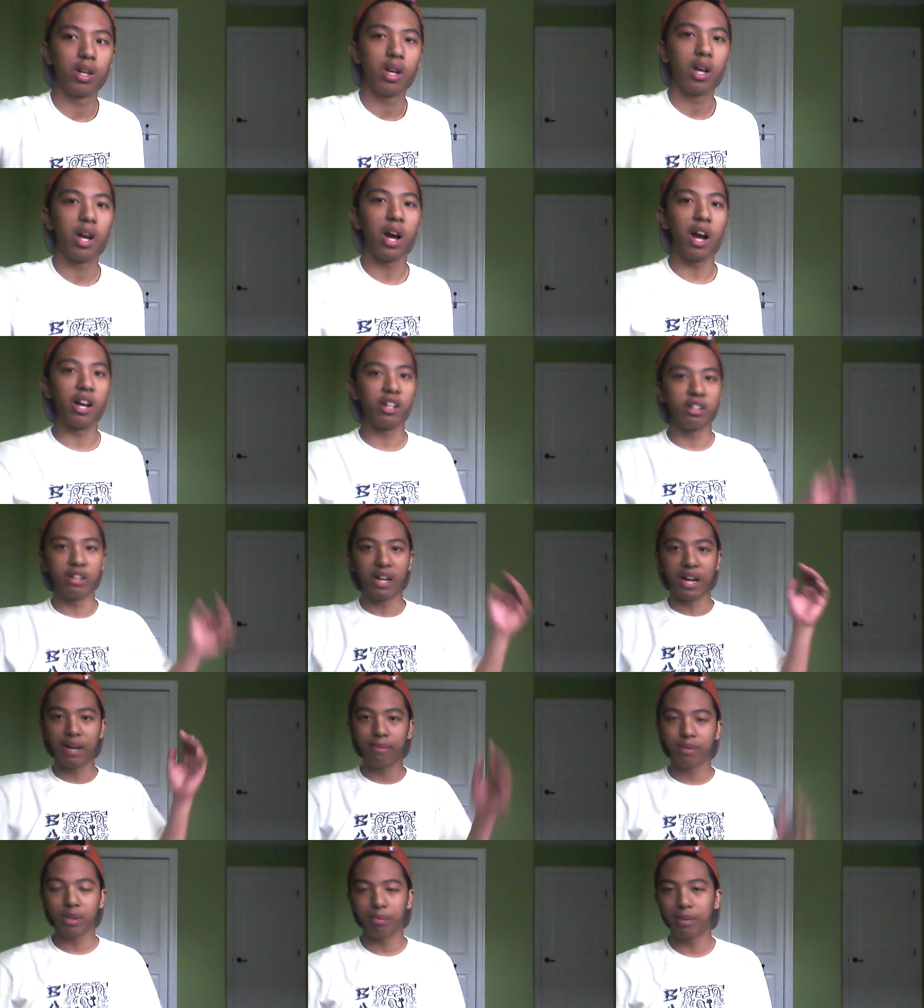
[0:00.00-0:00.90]
you hyped
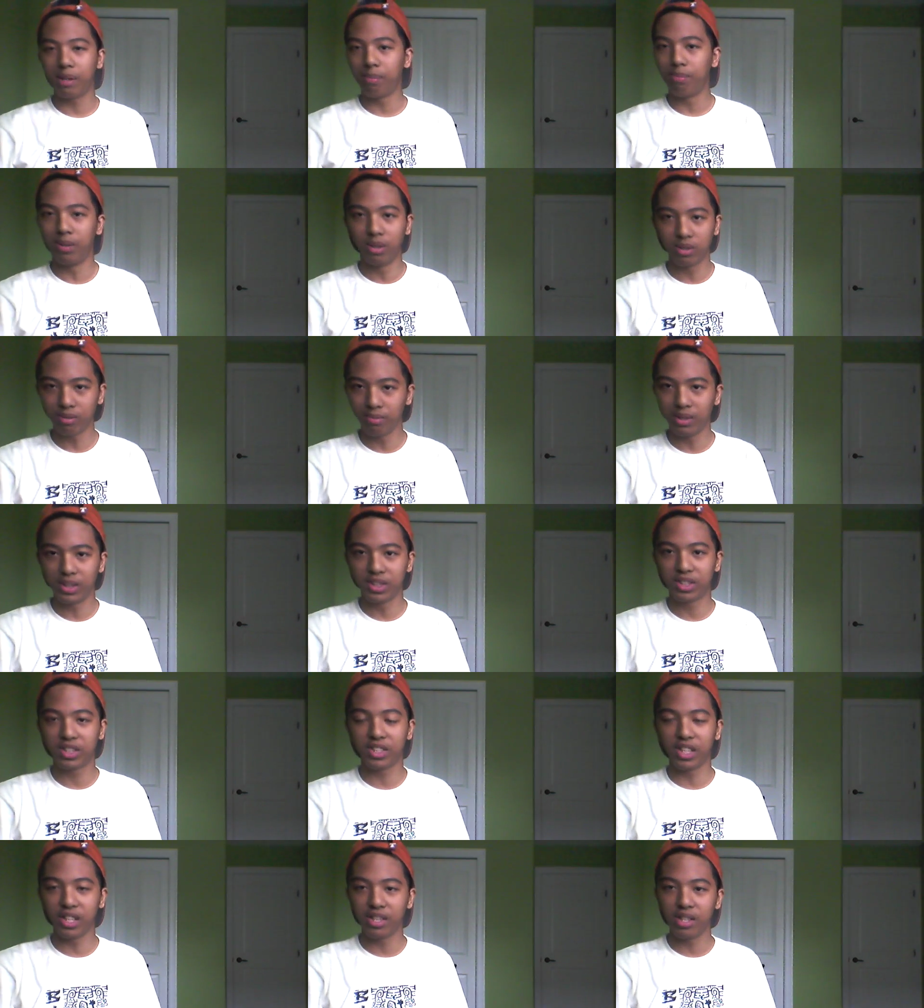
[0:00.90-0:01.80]
about Pokemon
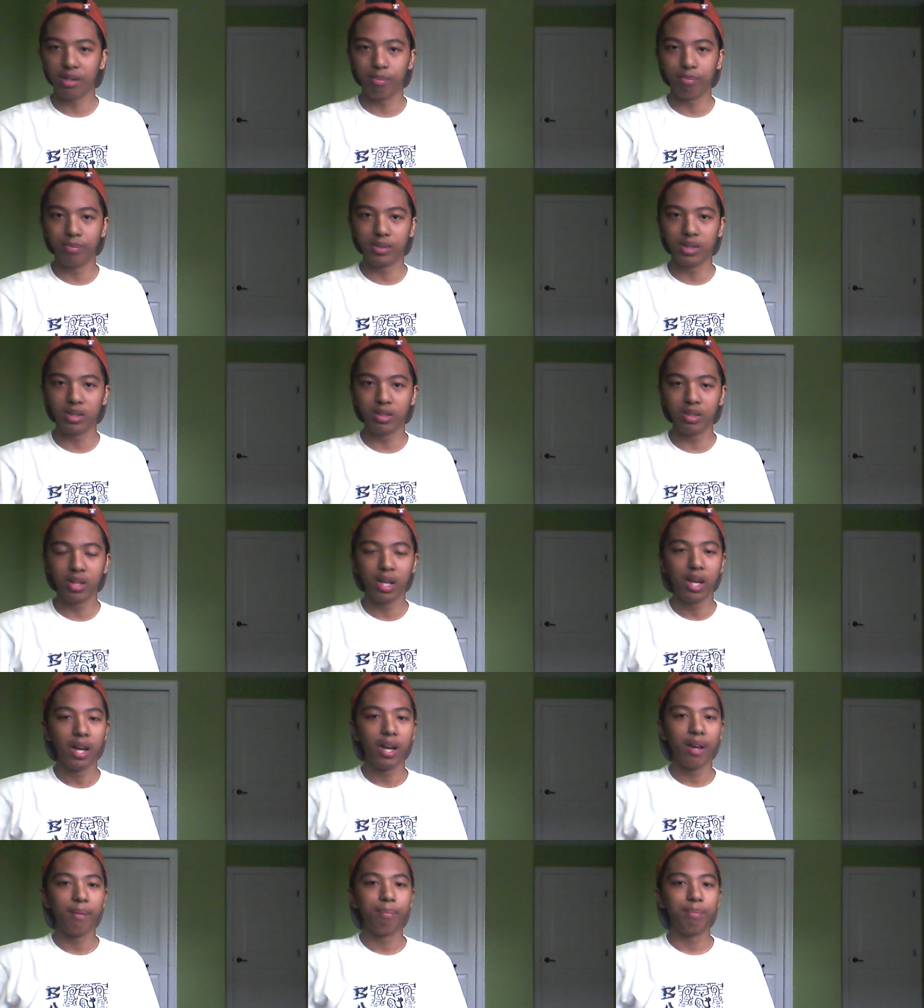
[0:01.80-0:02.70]
Sun and Moon?
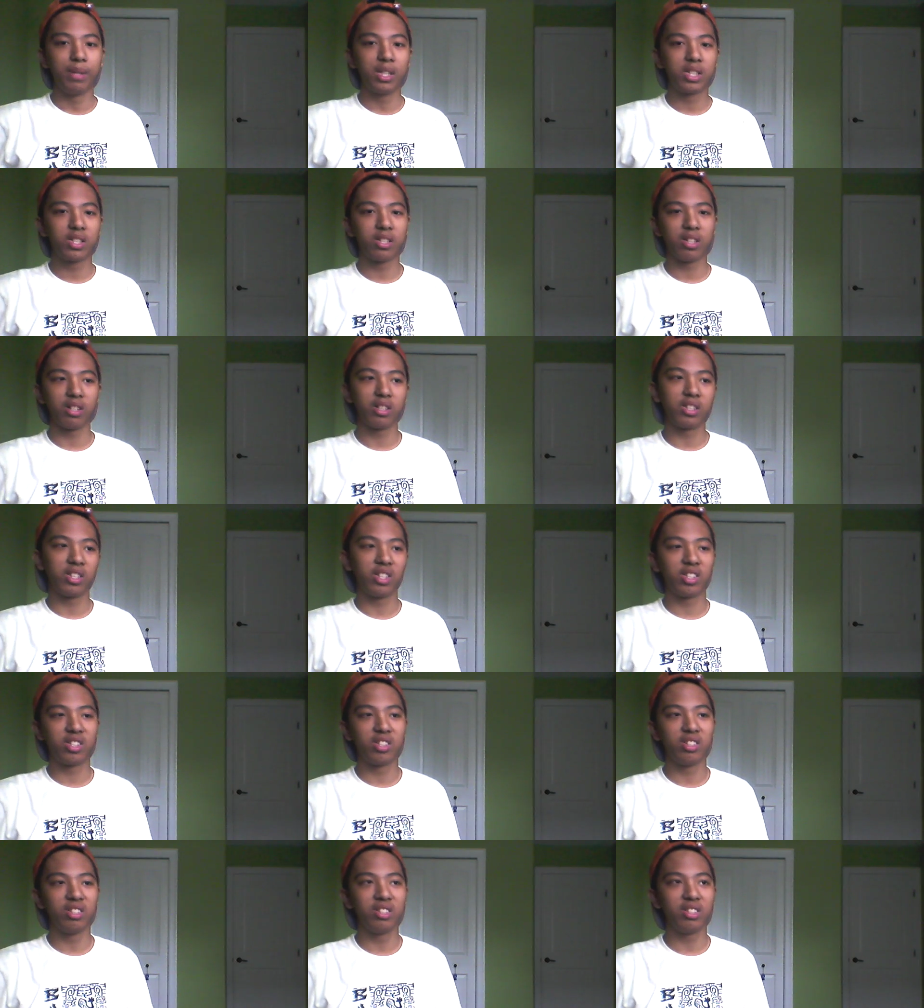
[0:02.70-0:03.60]
Be sure
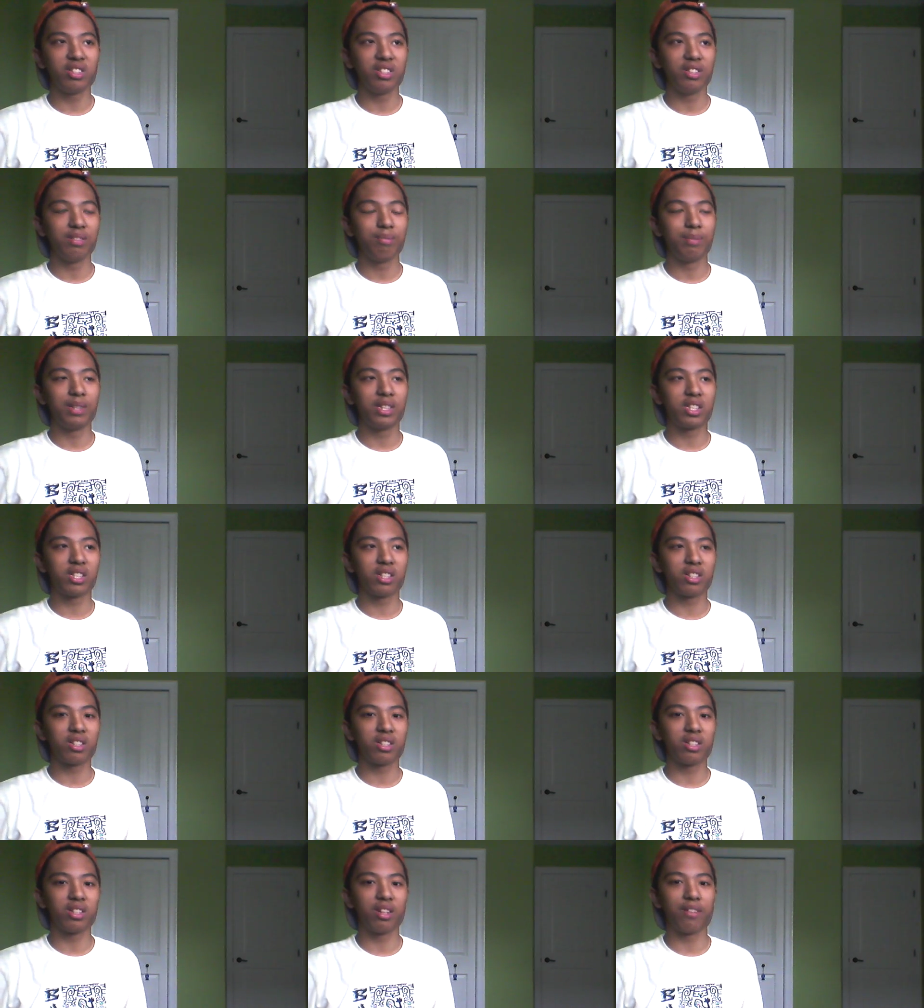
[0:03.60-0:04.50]
to
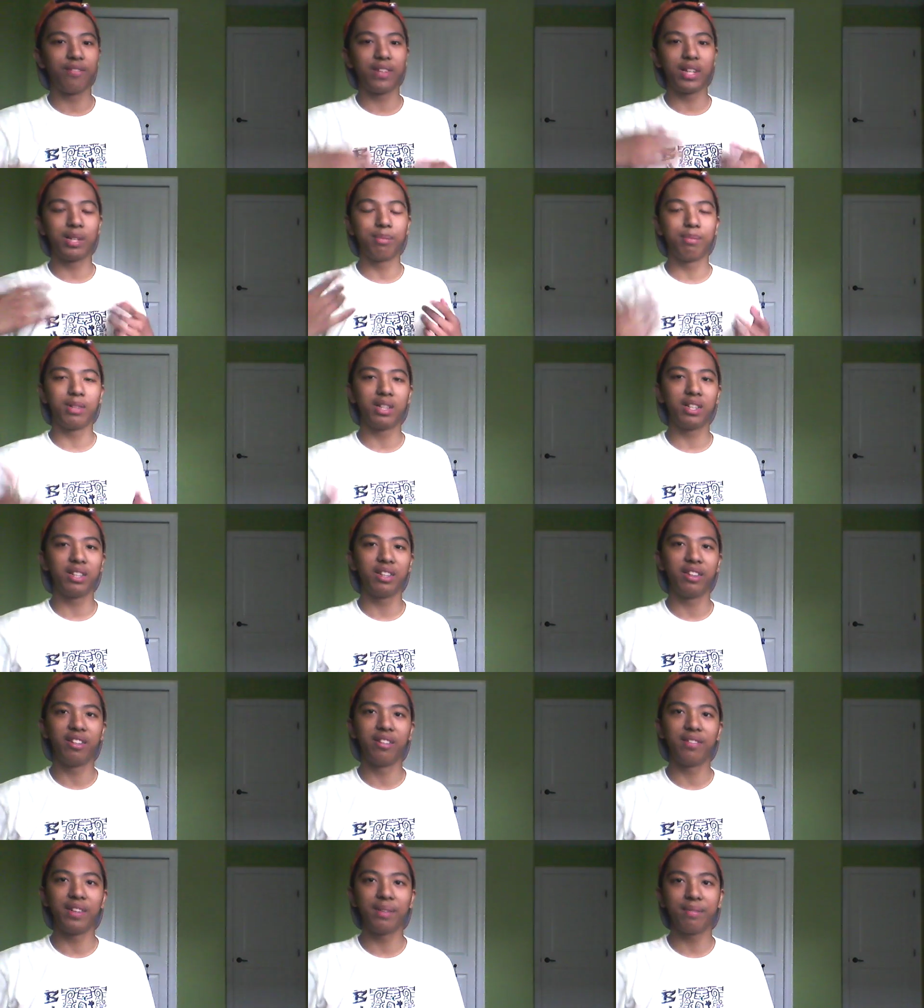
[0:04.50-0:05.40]
available on
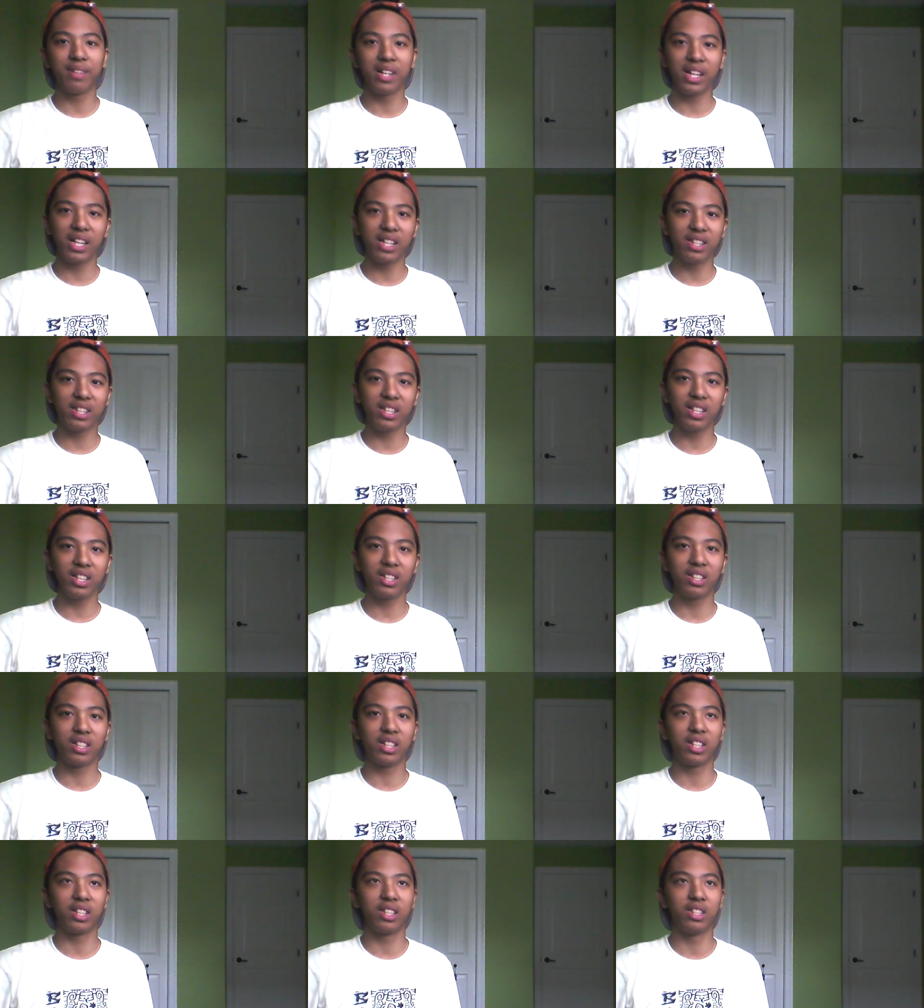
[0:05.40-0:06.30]
November 18th
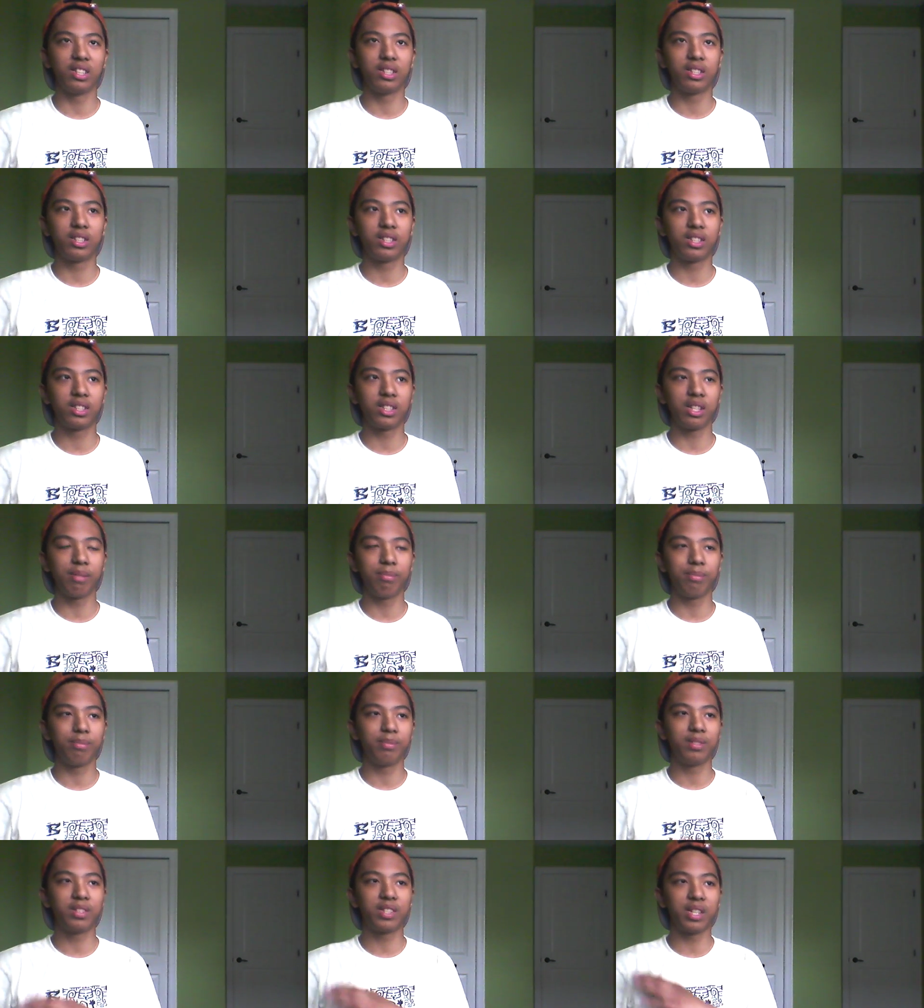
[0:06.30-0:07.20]
because
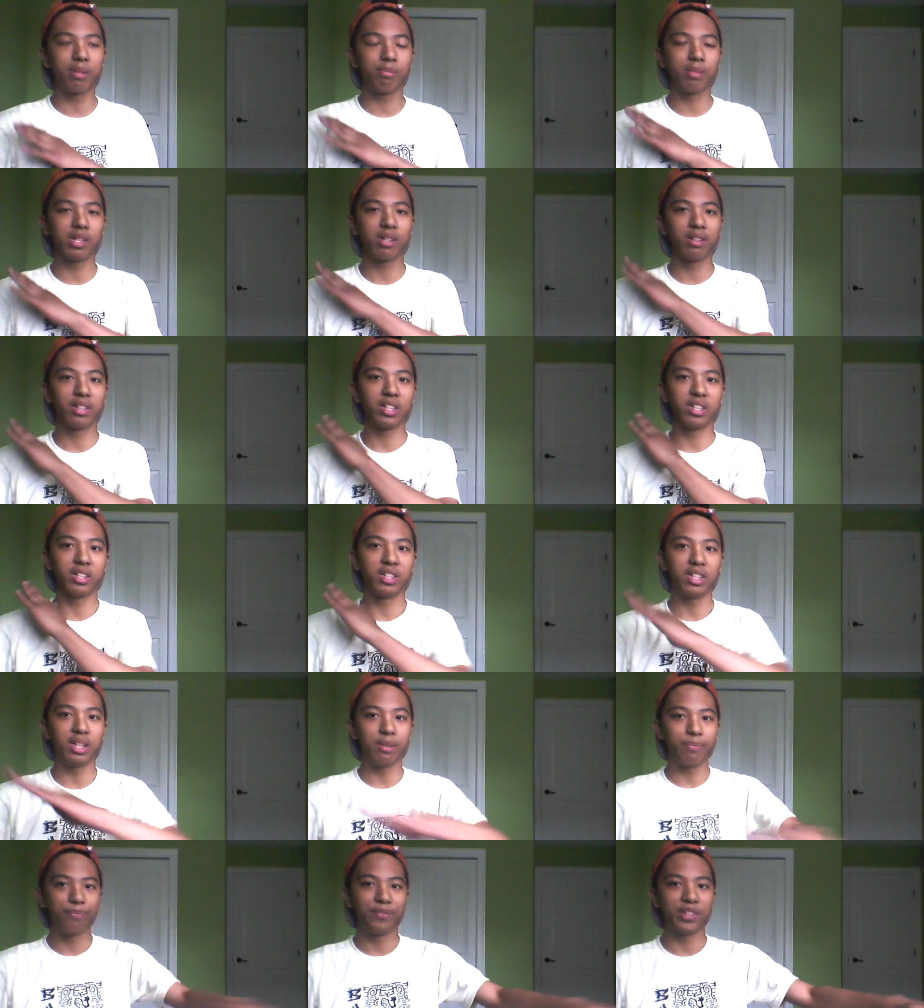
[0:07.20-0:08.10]
somewhere in the deep
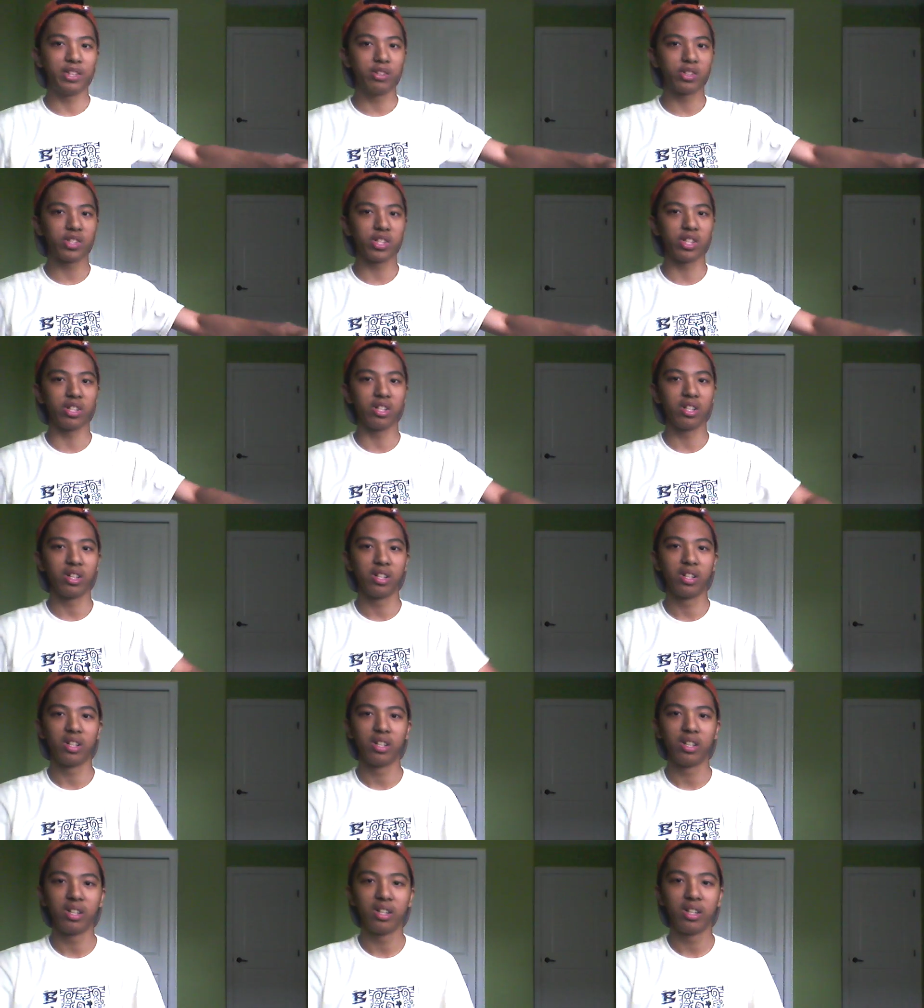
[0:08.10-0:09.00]
future.
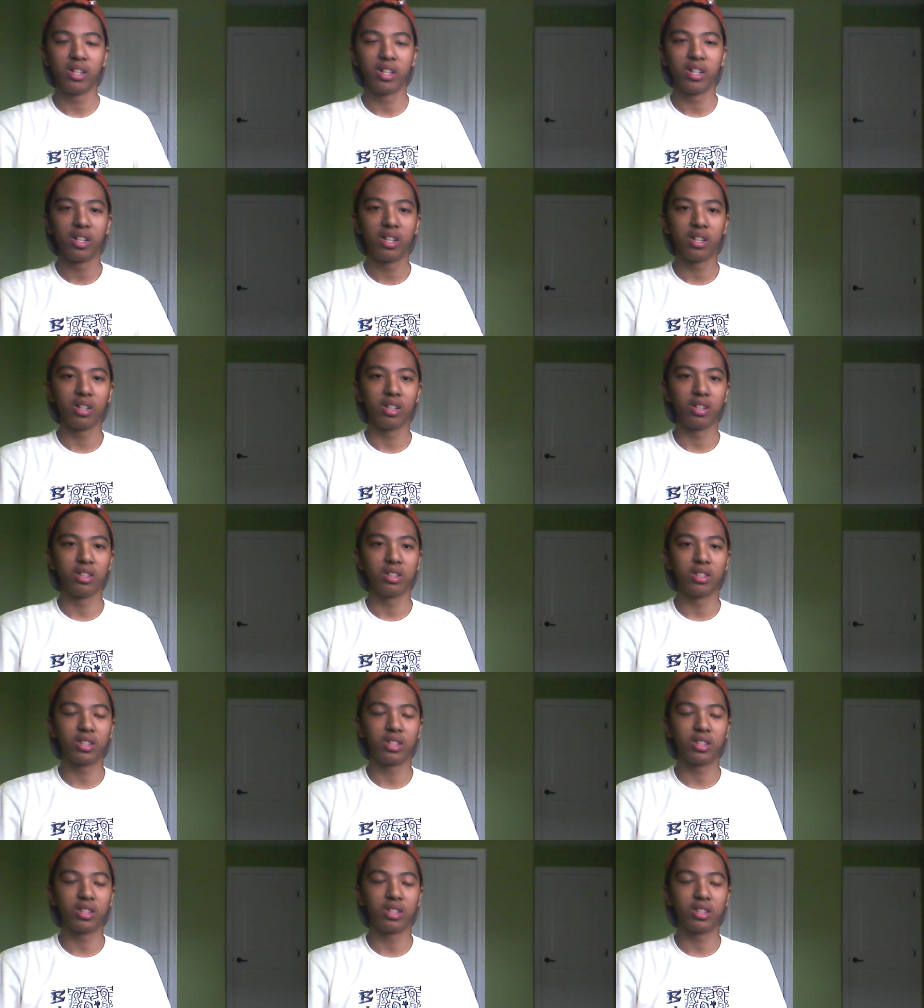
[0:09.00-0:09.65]
And so